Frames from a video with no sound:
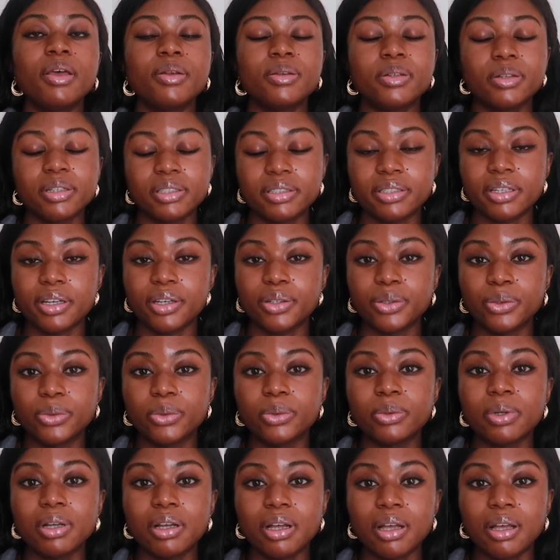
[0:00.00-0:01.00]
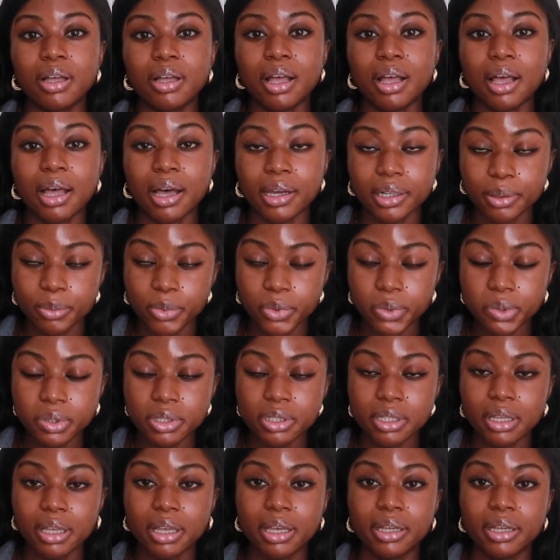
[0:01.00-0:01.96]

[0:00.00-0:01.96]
nocturnal animals,